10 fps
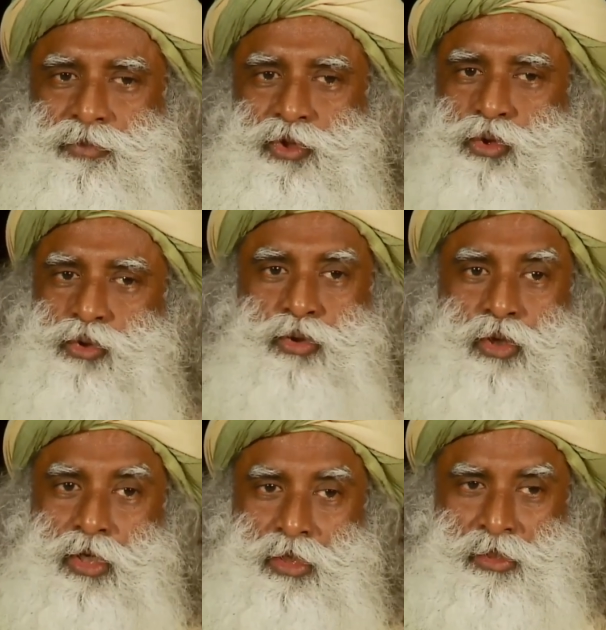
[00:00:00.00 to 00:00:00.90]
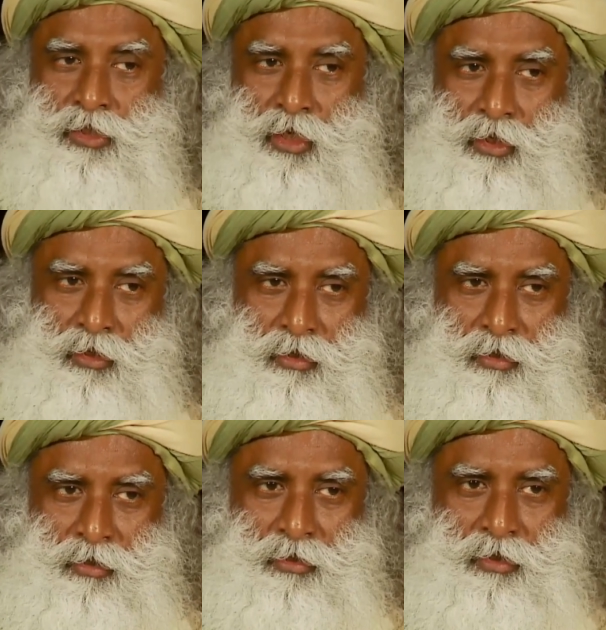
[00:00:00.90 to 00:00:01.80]
You do not understand
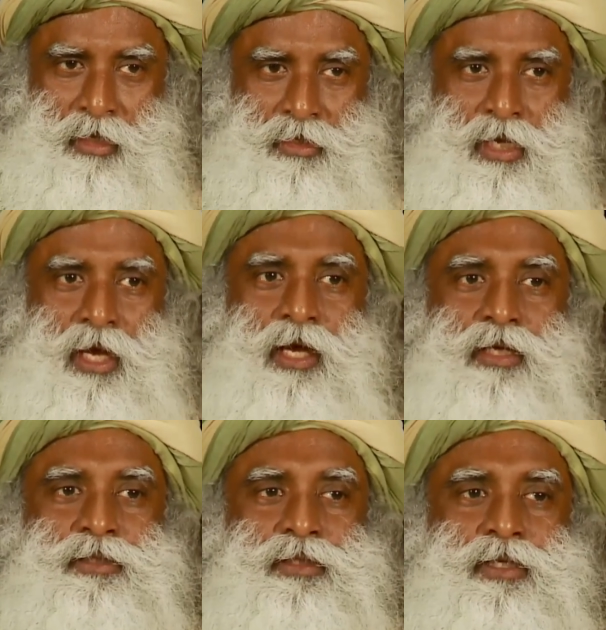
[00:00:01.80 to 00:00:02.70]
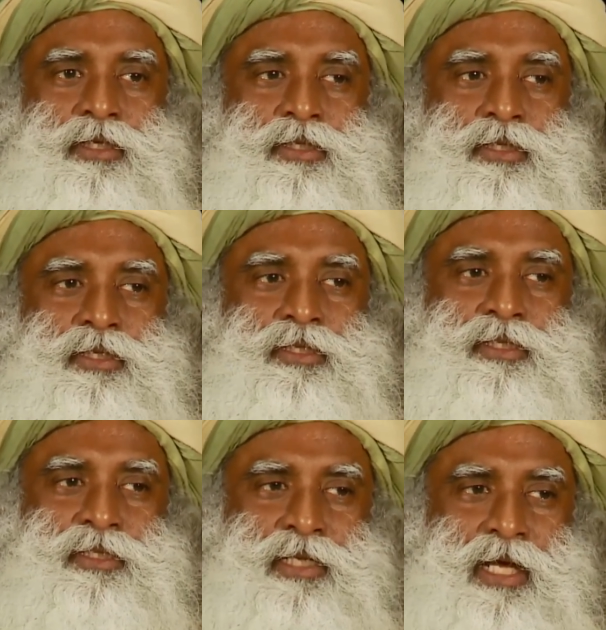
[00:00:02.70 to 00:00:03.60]
that ant considers
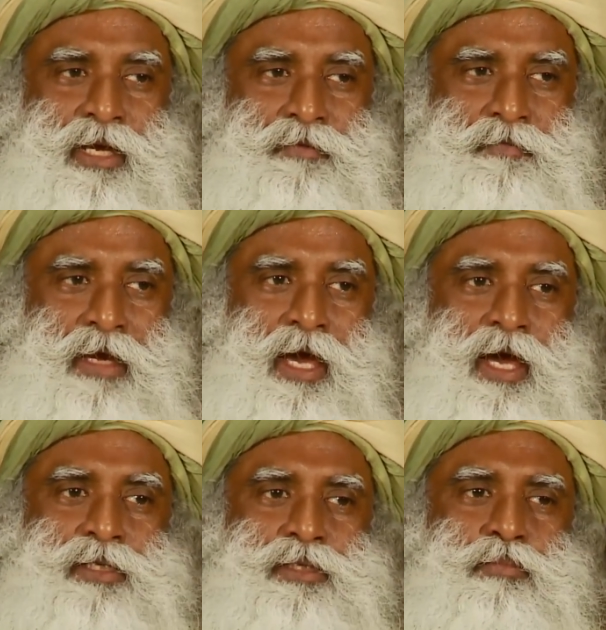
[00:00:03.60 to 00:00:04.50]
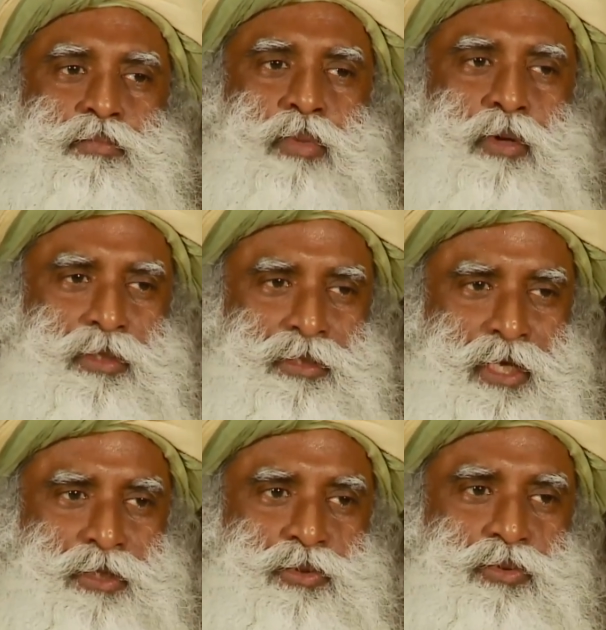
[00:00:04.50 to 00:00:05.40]
its life as important
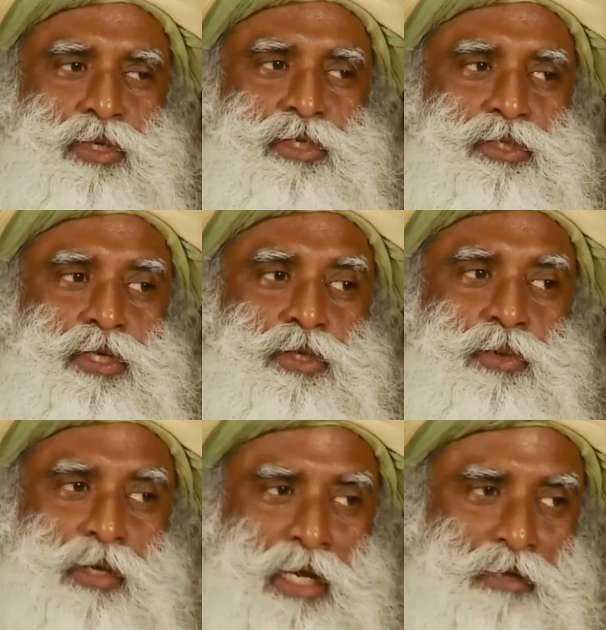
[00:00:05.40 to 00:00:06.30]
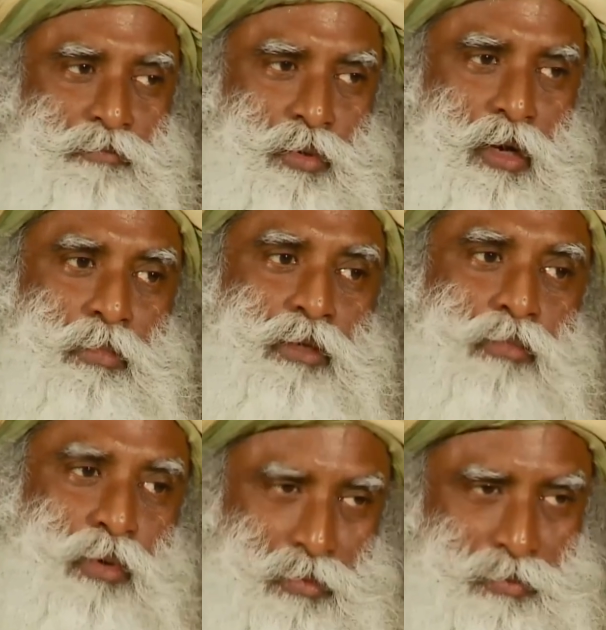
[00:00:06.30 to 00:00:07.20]
as you consider your life, probably
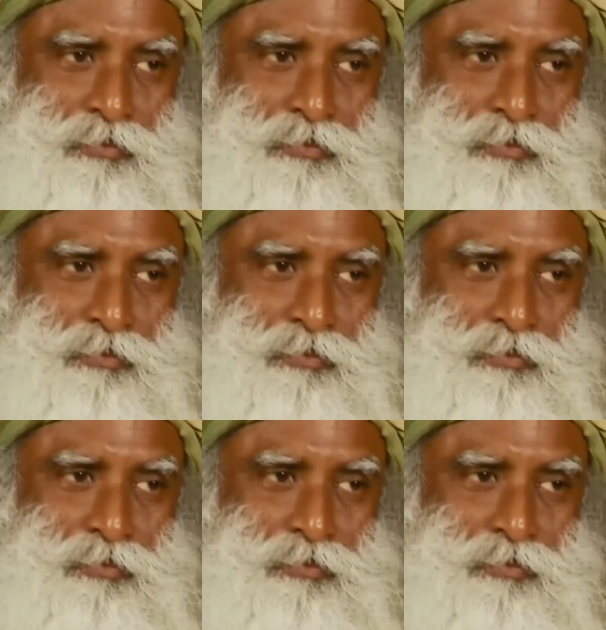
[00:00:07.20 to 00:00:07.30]
more.